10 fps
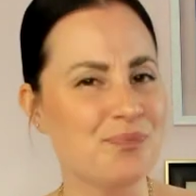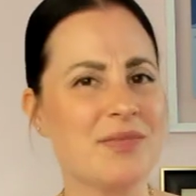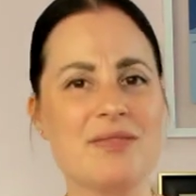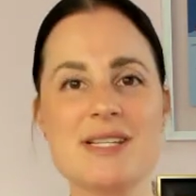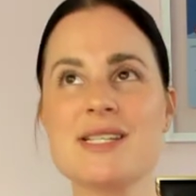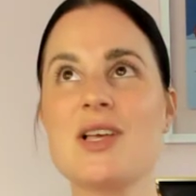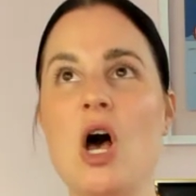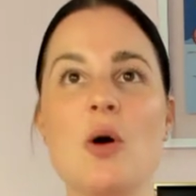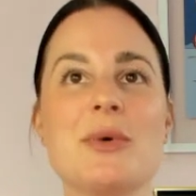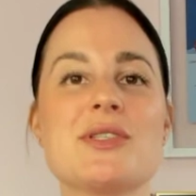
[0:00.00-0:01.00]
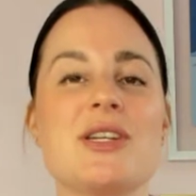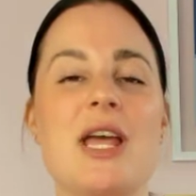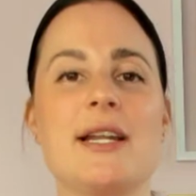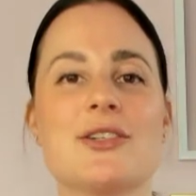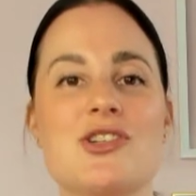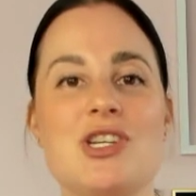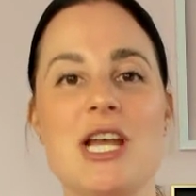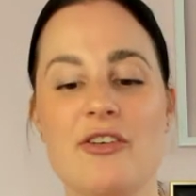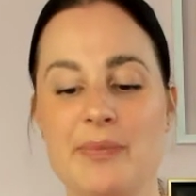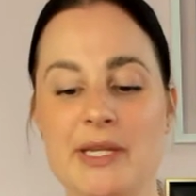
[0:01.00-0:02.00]
This is almost an energy
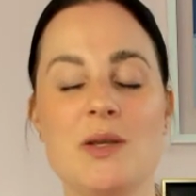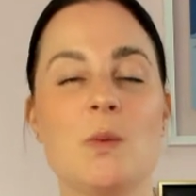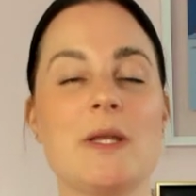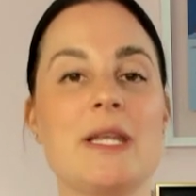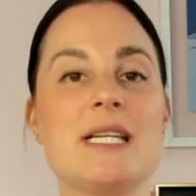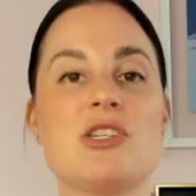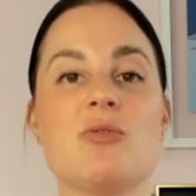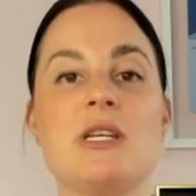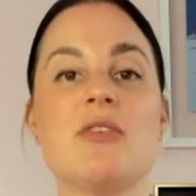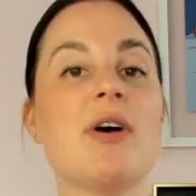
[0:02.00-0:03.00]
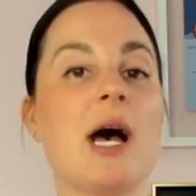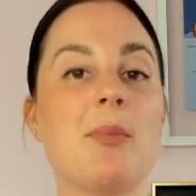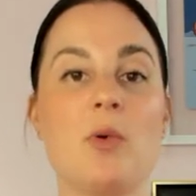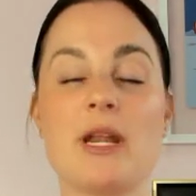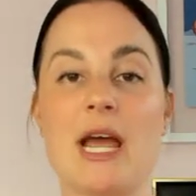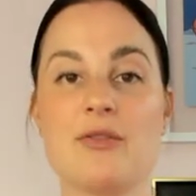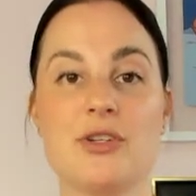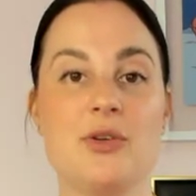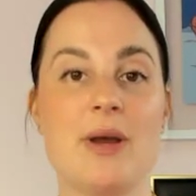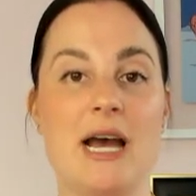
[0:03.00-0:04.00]
of being willing to give up whatever
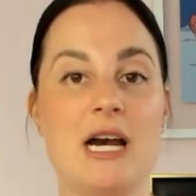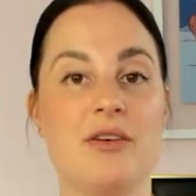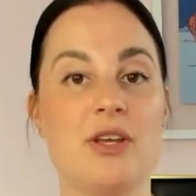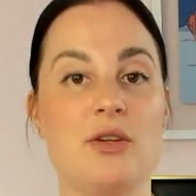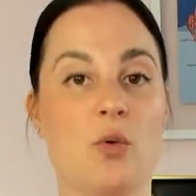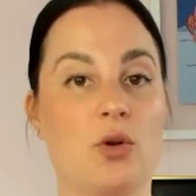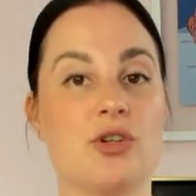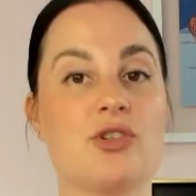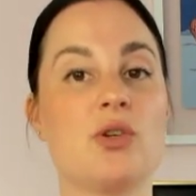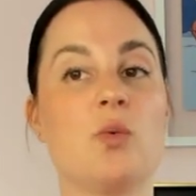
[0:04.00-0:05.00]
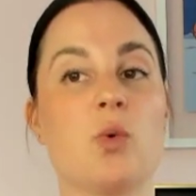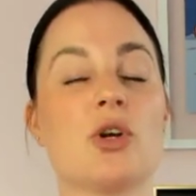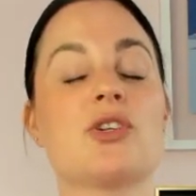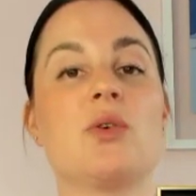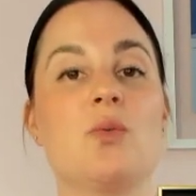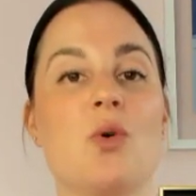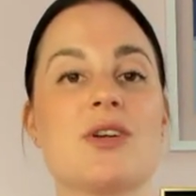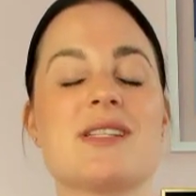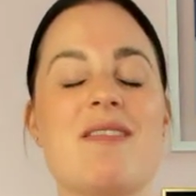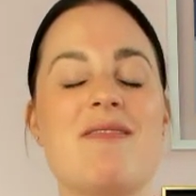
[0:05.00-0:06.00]
you have in order to work
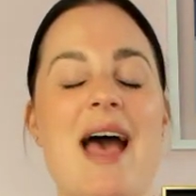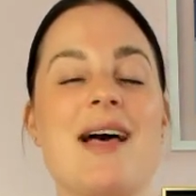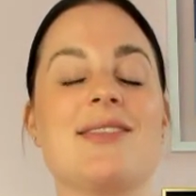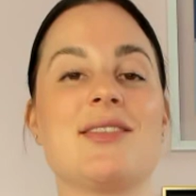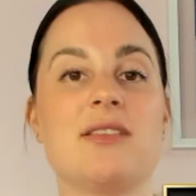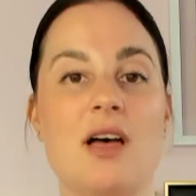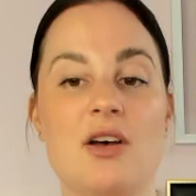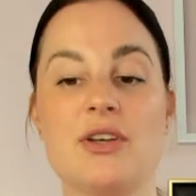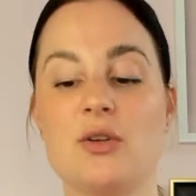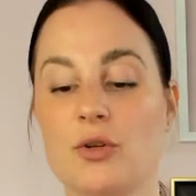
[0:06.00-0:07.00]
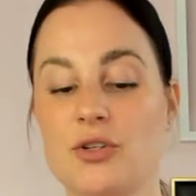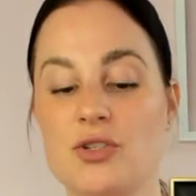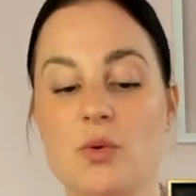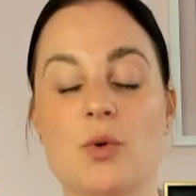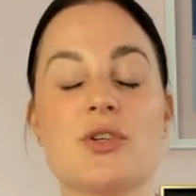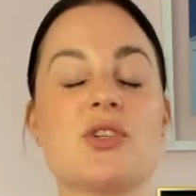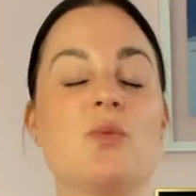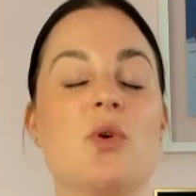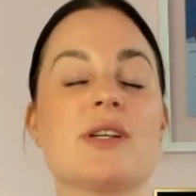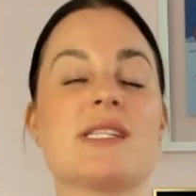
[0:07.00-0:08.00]
towards that love, in order to work
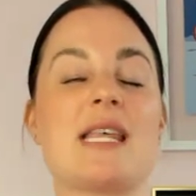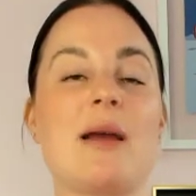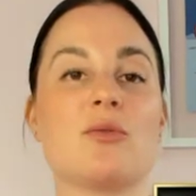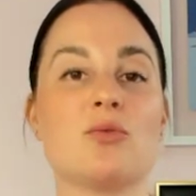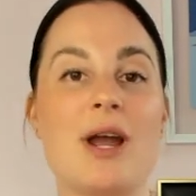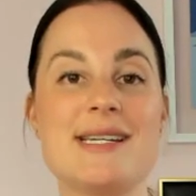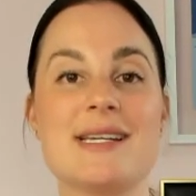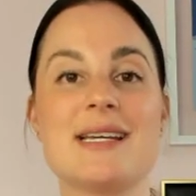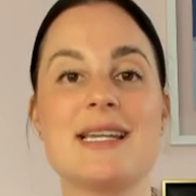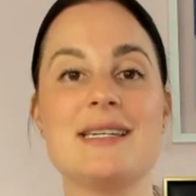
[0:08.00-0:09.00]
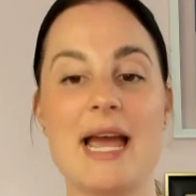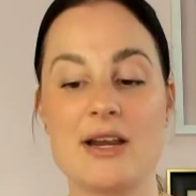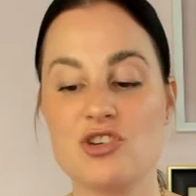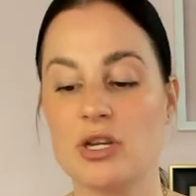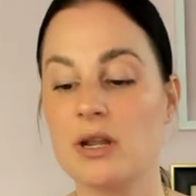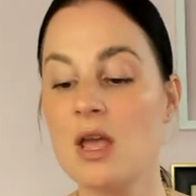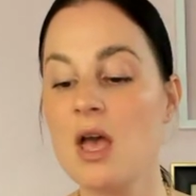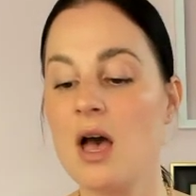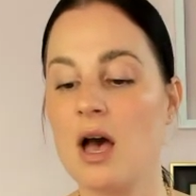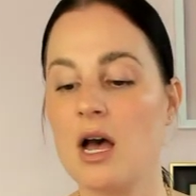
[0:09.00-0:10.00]
towards that right connection.
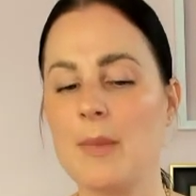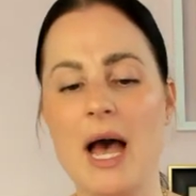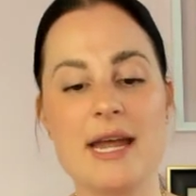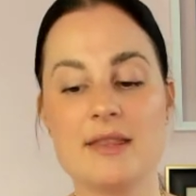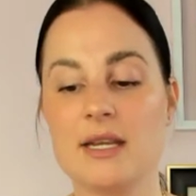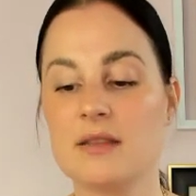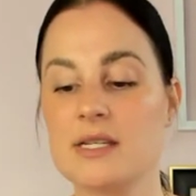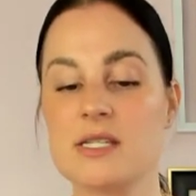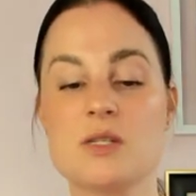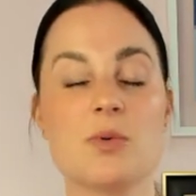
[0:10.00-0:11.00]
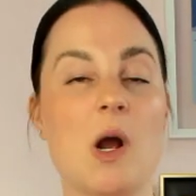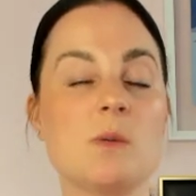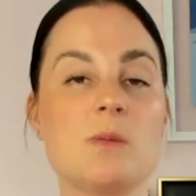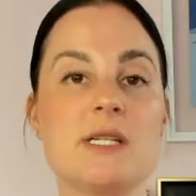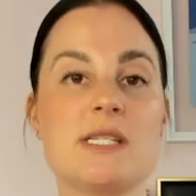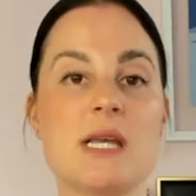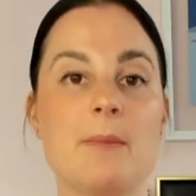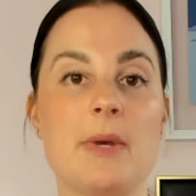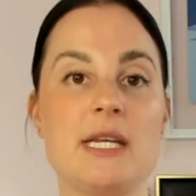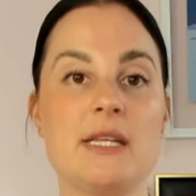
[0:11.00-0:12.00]
I think this is probably
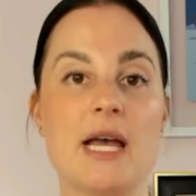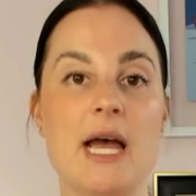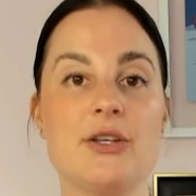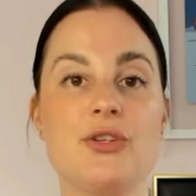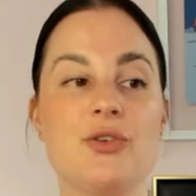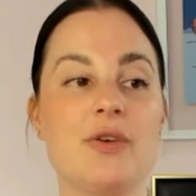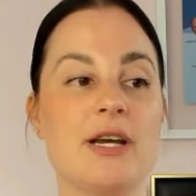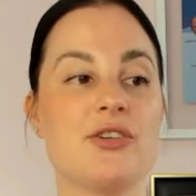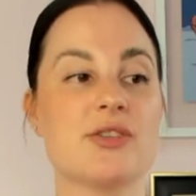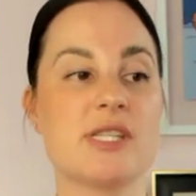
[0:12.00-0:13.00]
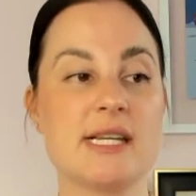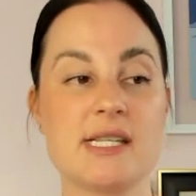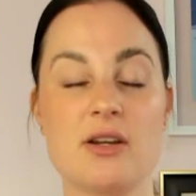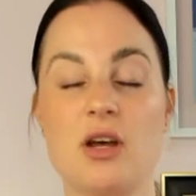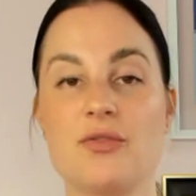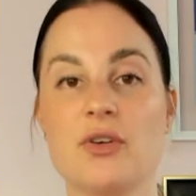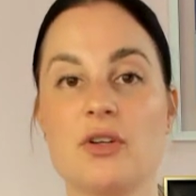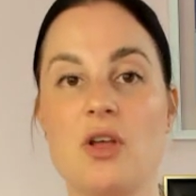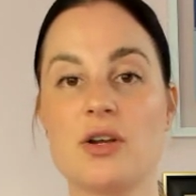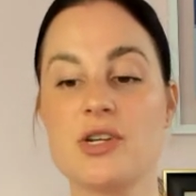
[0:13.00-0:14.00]
somebody that you've had your sights set on for
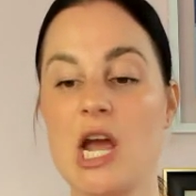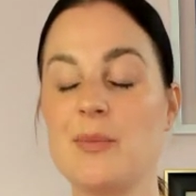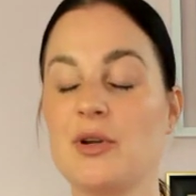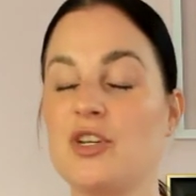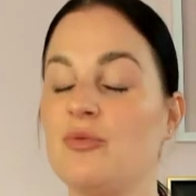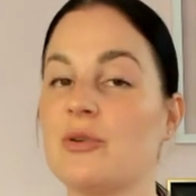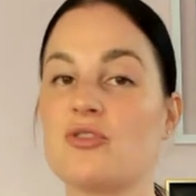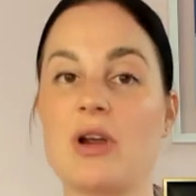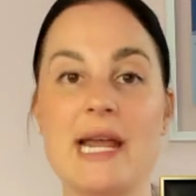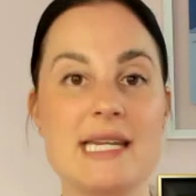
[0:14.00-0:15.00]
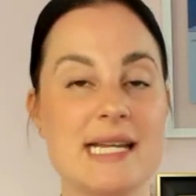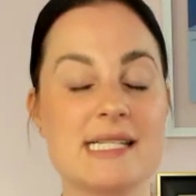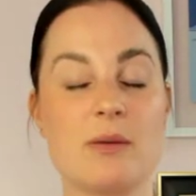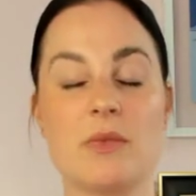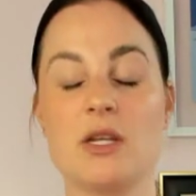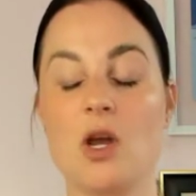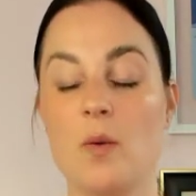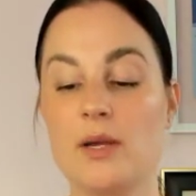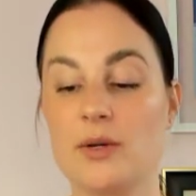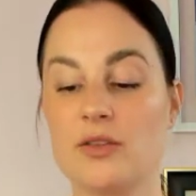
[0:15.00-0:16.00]
a long time, or you've been trying to get something
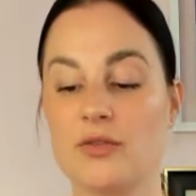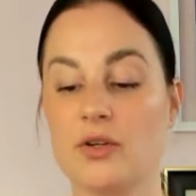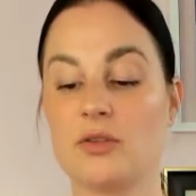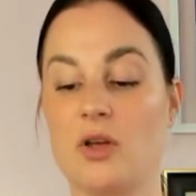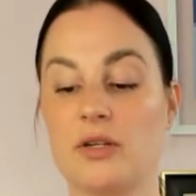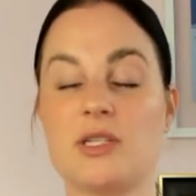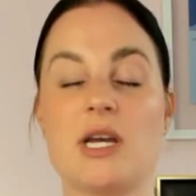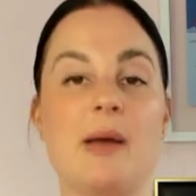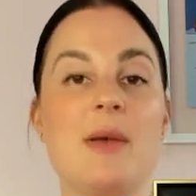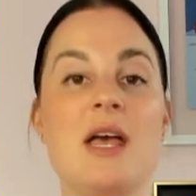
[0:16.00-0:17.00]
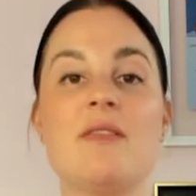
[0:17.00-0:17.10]
going with for a long time.